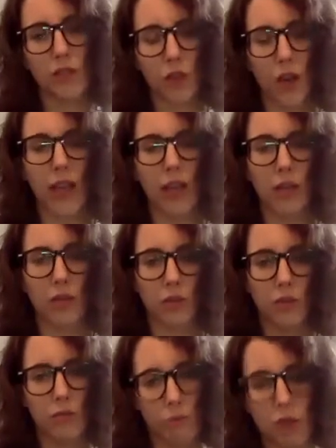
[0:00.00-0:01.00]
to try and
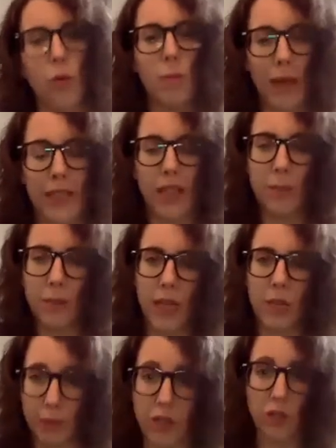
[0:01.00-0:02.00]
show a pandemic in
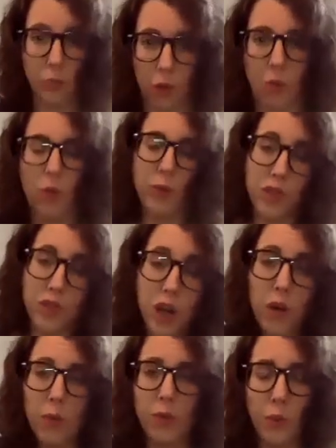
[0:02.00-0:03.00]
a picture, what would we
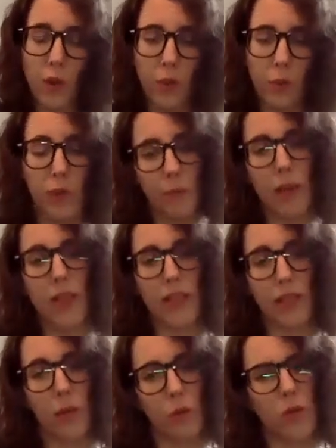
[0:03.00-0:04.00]
show? And we might
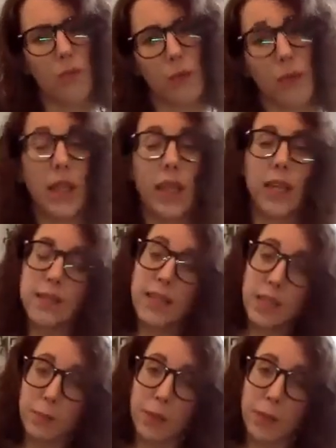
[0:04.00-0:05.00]
think, well, maybe like
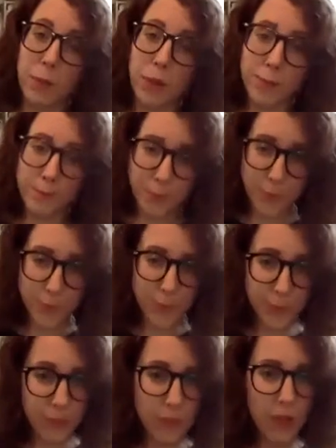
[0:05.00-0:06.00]
sick people,
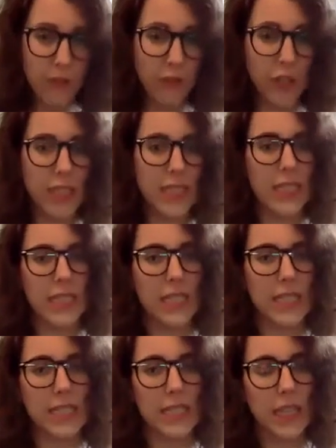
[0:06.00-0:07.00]
for
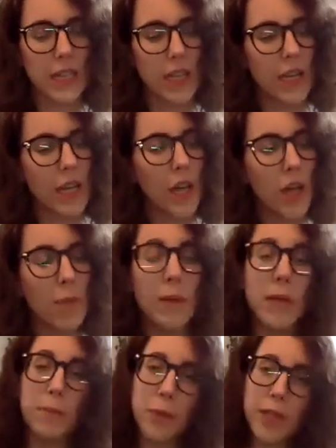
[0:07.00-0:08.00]
instance. But
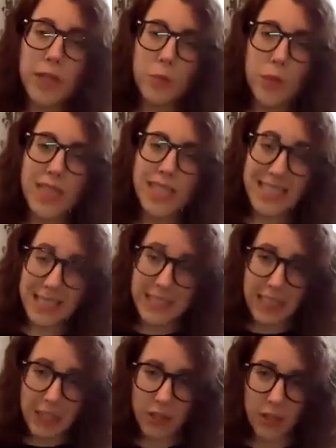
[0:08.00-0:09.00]
in Britain, we didn't
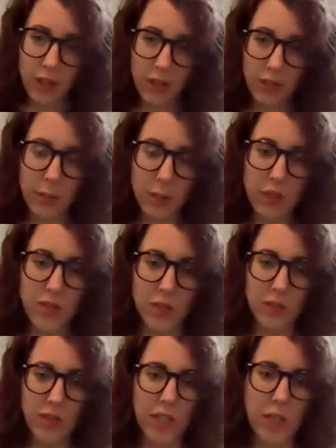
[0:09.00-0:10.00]
see a lot of images
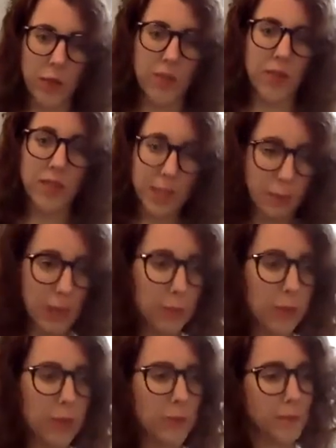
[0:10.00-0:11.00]
or videos of sick
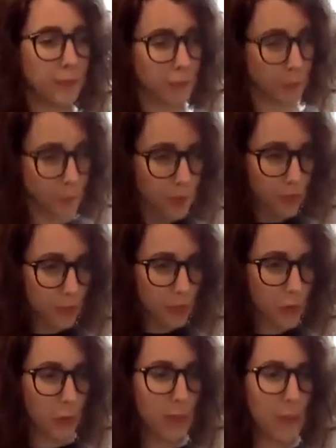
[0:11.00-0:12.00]
people
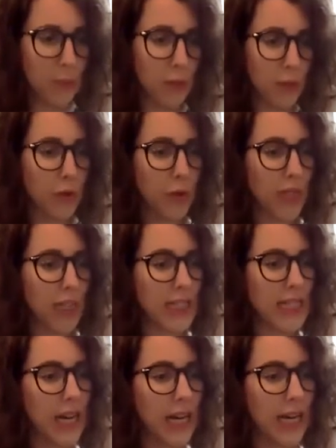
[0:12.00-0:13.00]
or people who had
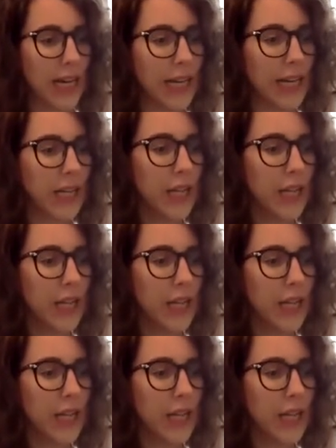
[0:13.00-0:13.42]
died,